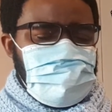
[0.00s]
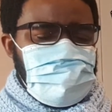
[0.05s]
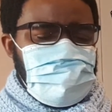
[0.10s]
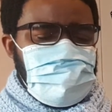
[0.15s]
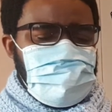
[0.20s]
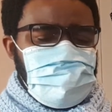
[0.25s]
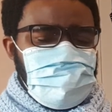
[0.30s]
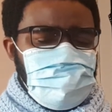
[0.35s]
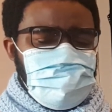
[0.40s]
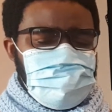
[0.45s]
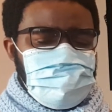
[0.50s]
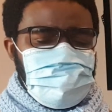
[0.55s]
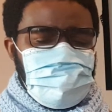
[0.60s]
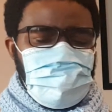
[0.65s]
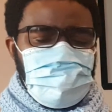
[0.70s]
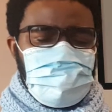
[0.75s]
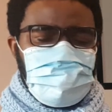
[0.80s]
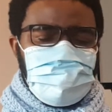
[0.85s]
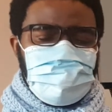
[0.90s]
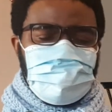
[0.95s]
I also
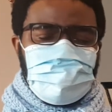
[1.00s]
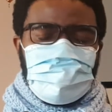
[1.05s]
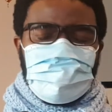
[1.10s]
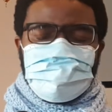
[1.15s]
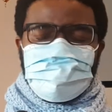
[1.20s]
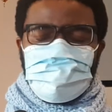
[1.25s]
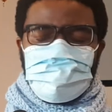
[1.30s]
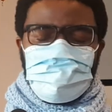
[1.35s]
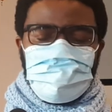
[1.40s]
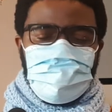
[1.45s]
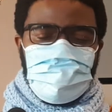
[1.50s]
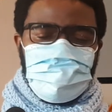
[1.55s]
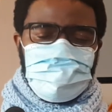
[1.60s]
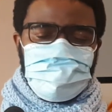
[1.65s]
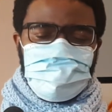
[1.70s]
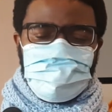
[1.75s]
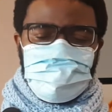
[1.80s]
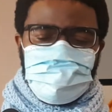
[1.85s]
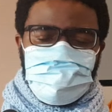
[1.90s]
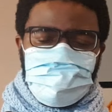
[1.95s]
empathize with
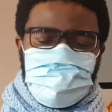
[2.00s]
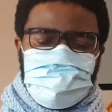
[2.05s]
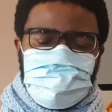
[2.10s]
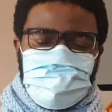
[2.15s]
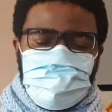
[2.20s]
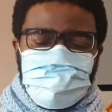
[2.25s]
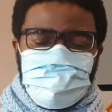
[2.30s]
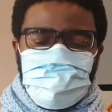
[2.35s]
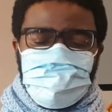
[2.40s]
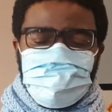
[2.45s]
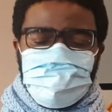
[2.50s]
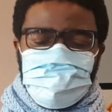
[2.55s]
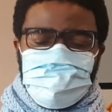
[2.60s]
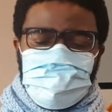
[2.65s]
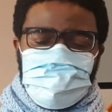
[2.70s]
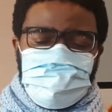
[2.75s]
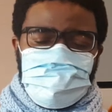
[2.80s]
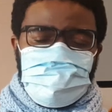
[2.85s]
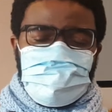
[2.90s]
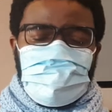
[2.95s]
people who are suffering from
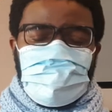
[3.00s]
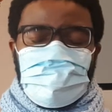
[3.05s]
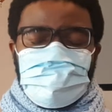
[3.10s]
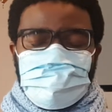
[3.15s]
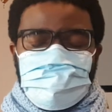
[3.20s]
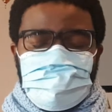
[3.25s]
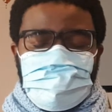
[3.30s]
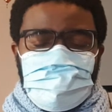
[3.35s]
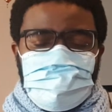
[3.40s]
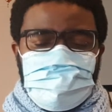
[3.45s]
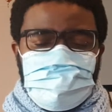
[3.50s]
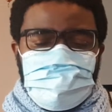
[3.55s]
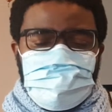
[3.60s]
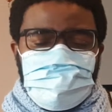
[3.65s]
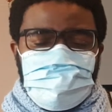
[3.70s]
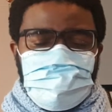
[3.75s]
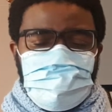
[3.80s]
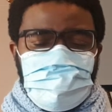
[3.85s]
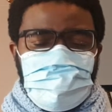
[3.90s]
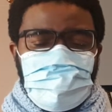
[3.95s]
social
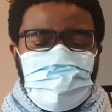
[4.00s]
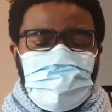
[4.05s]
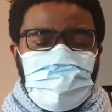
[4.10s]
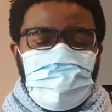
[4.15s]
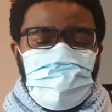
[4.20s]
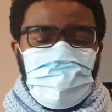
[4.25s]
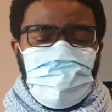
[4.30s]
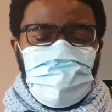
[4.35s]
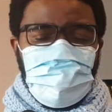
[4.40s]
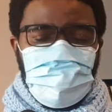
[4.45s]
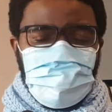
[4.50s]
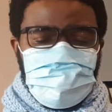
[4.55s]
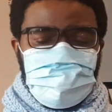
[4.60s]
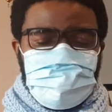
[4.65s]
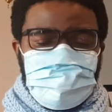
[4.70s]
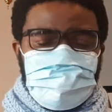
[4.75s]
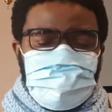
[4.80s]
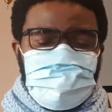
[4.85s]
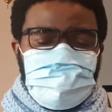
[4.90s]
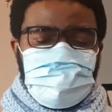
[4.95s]
isolation,
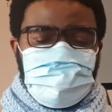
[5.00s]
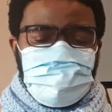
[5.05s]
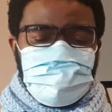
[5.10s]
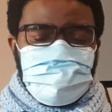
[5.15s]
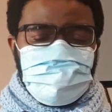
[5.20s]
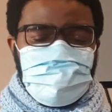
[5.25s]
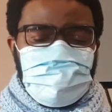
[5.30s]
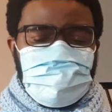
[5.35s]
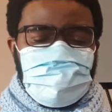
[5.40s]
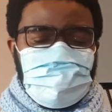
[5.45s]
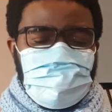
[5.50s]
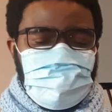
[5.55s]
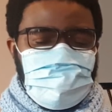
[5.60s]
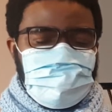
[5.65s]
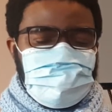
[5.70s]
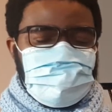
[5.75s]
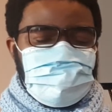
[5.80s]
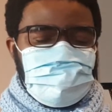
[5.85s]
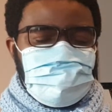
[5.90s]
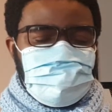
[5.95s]
others suffering
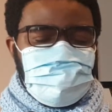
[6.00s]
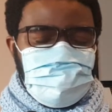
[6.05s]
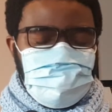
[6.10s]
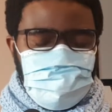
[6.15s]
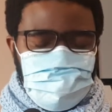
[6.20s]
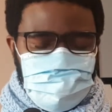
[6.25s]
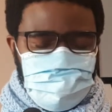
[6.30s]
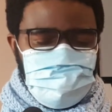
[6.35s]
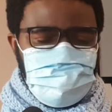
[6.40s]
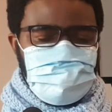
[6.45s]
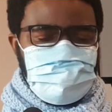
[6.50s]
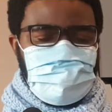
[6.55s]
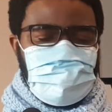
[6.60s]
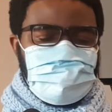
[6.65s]
in social